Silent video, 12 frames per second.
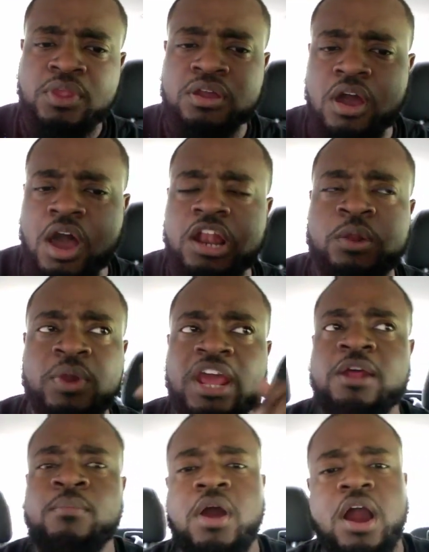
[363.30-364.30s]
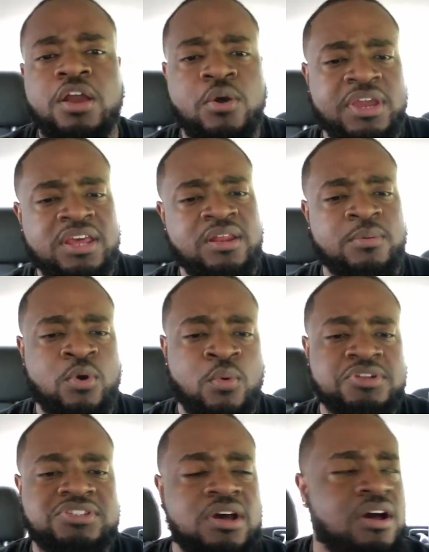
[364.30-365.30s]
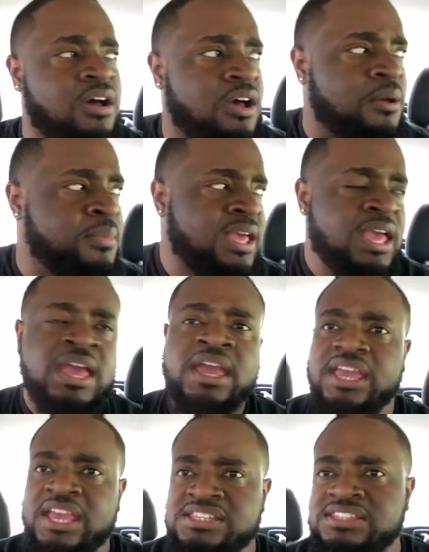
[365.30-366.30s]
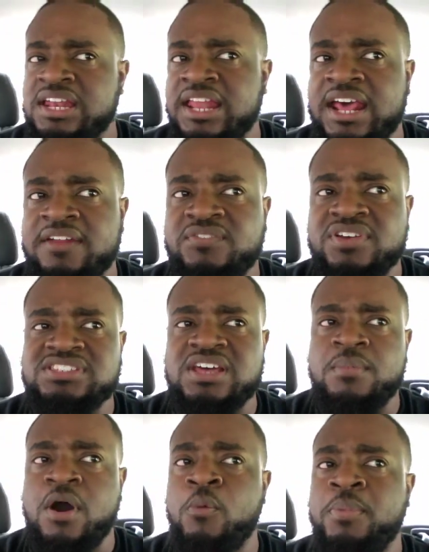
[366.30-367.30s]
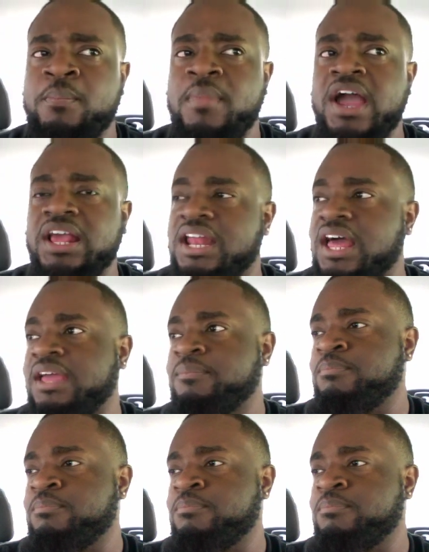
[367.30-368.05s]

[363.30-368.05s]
Karlie Redd and Margeaux ended up going to um, East Atlanta for some open mic night.